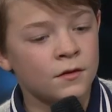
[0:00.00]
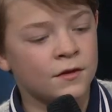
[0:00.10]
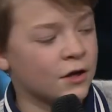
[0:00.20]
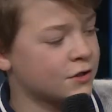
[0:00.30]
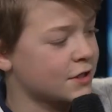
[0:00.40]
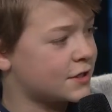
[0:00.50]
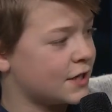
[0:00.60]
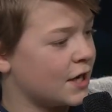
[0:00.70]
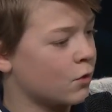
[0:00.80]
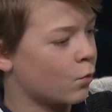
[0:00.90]
There's a
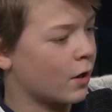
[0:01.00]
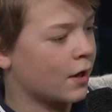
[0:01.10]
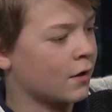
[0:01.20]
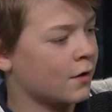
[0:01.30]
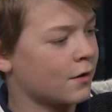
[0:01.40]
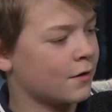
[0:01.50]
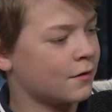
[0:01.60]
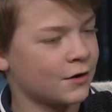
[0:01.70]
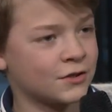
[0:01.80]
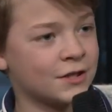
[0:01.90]
scene where
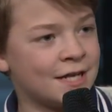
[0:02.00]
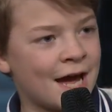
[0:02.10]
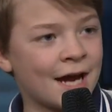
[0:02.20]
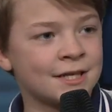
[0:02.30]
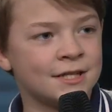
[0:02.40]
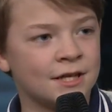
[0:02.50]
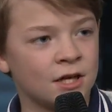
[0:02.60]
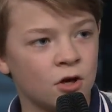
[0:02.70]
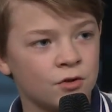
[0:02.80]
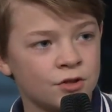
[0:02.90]
there's a taxi
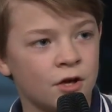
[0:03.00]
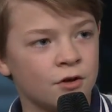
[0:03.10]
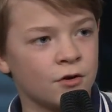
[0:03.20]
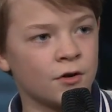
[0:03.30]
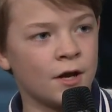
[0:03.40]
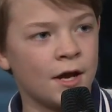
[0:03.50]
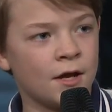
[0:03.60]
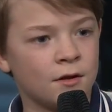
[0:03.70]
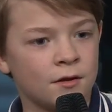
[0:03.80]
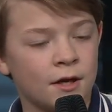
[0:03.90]
that goes under
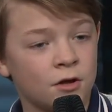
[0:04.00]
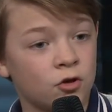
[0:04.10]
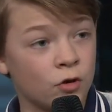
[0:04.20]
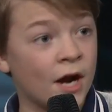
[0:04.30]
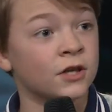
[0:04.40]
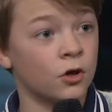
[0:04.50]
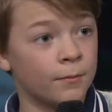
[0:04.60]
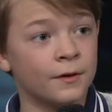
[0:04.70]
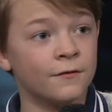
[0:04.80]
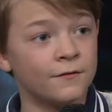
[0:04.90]
a like cracked
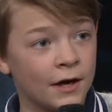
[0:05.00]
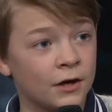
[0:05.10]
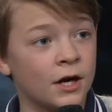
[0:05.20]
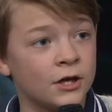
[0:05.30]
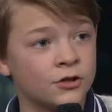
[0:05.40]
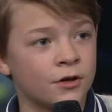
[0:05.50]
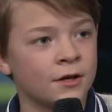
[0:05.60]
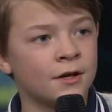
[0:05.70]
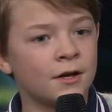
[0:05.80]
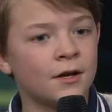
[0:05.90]
open fire
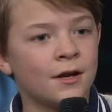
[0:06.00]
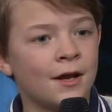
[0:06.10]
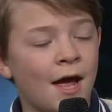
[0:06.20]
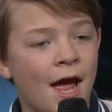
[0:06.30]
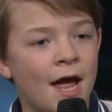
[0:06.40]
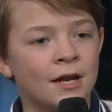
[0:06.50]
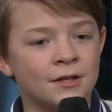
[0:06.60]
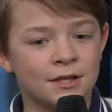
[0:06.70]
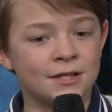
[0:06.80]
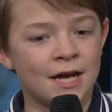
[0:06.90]
hydrant, mm.
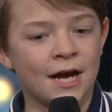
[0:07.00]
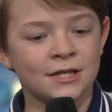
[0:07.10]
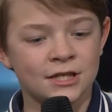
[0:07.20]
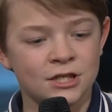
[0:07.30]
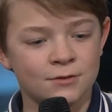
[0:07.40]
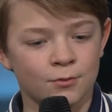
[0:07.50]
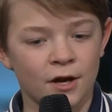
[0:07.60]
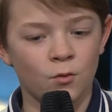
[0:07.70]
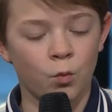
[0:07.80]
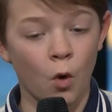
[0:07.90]
and the taxi
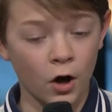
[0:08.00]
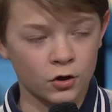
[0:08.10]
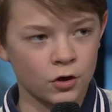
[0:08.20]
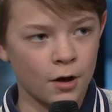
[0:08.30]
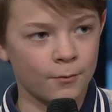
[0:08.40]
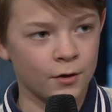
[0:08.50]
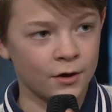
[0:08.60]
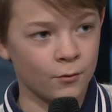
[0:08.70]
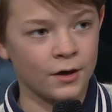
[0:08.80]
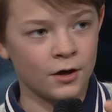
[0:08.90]
sprayed water up when
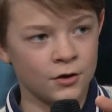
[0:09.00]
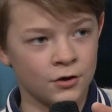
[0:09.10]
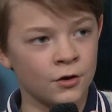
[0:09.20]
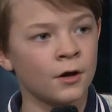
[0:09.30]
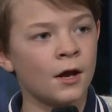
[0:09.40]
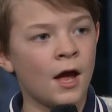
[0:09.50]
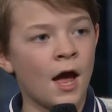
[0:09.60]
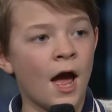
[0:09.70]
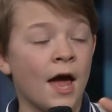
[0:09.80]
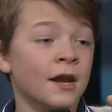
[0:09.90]
it went under,
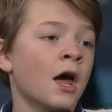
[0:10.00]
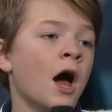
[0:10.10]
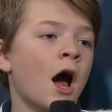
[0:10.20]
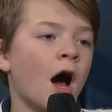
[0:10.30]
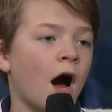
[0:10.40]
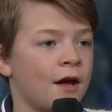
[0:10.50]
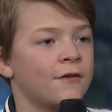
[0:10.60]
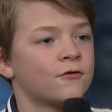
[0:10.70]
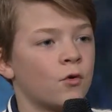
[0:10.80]
and I of